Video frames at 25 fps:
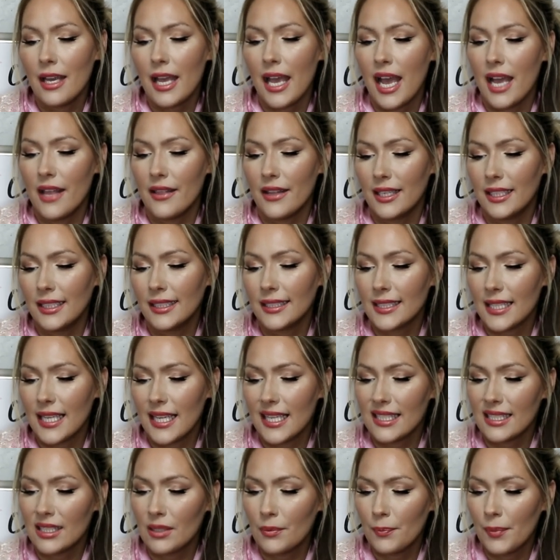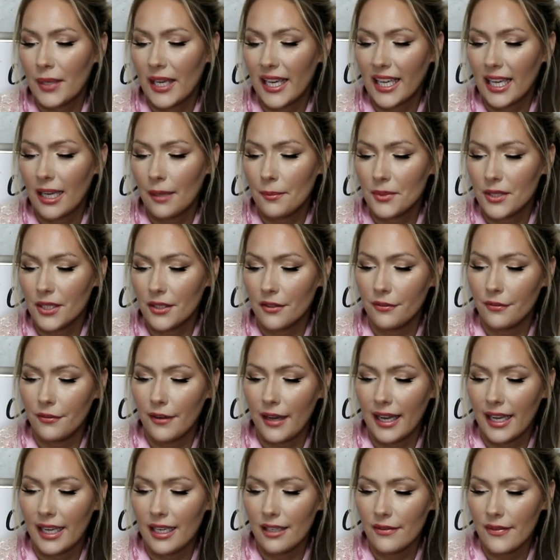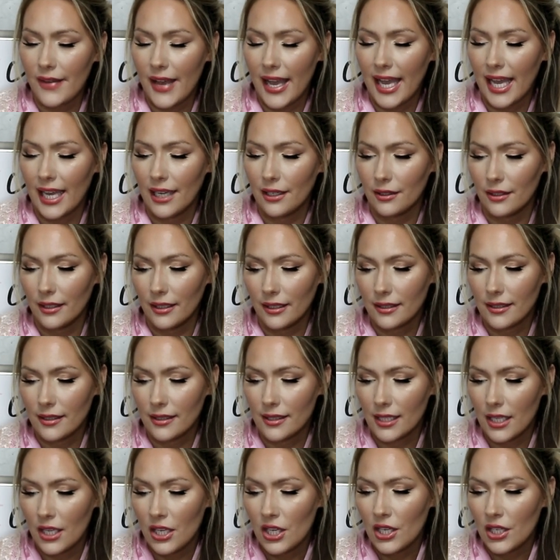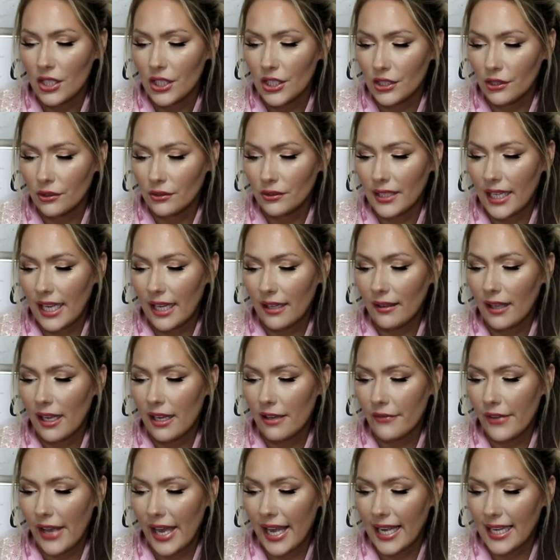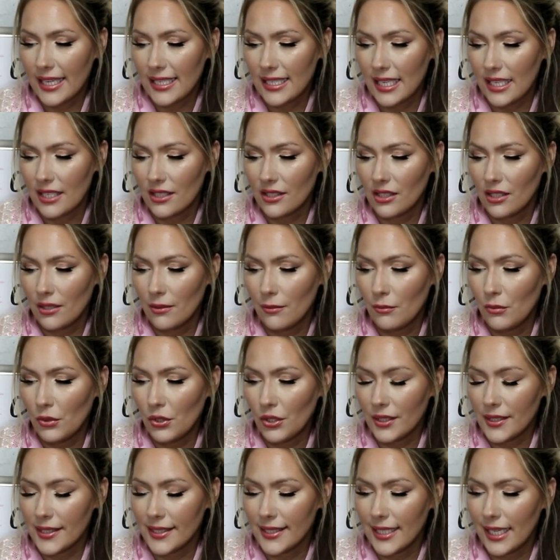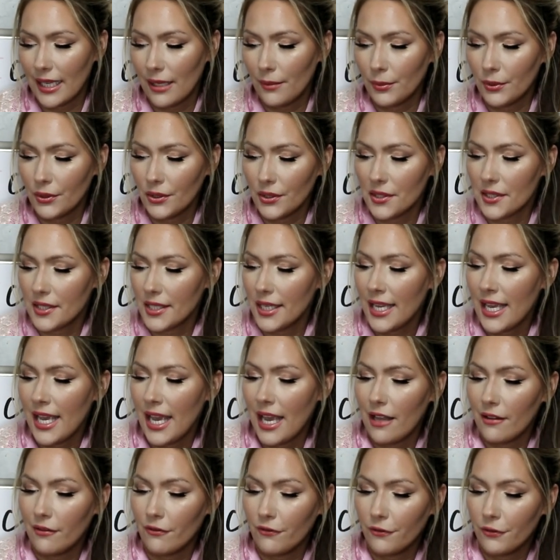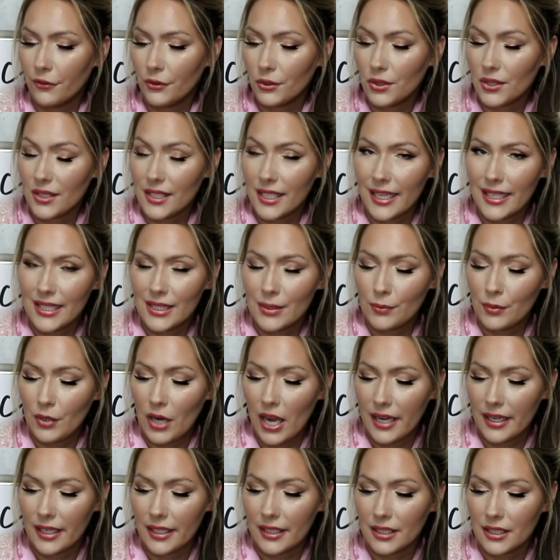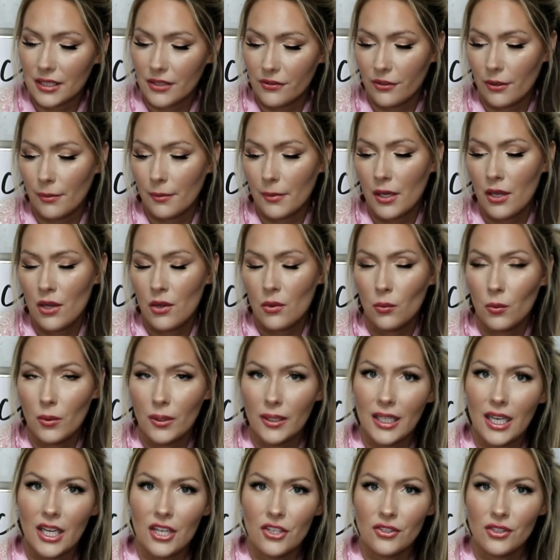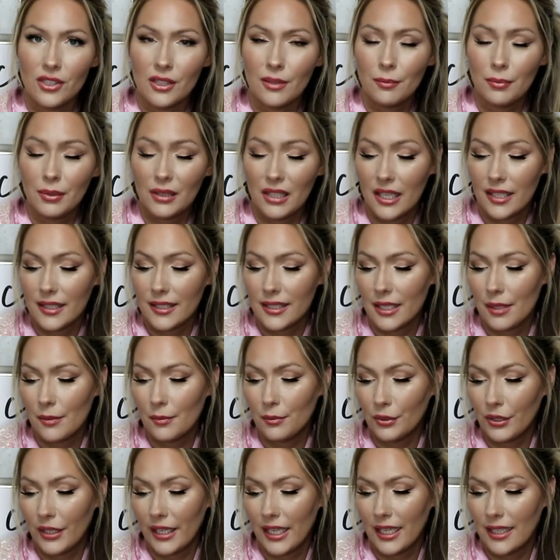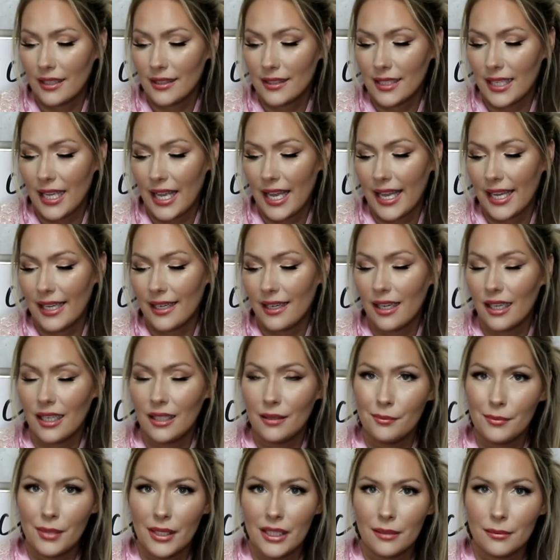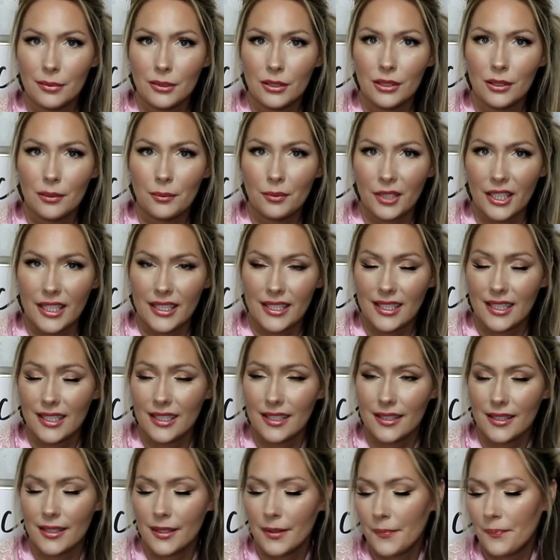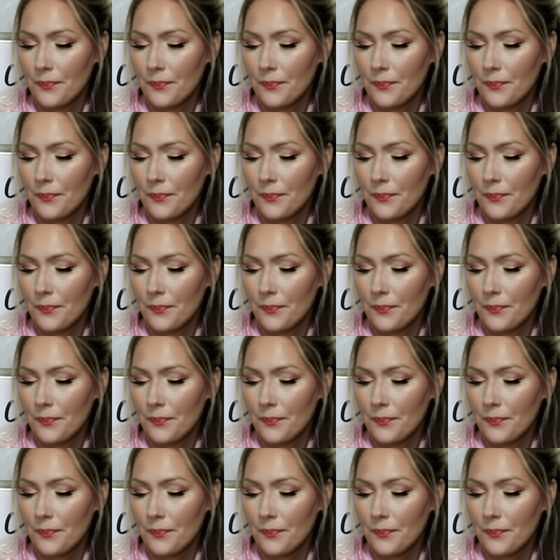And then it says, pick up to five add-ons you'll now have access to more samples and full-size products from 100 plus brands at unbeatable prices.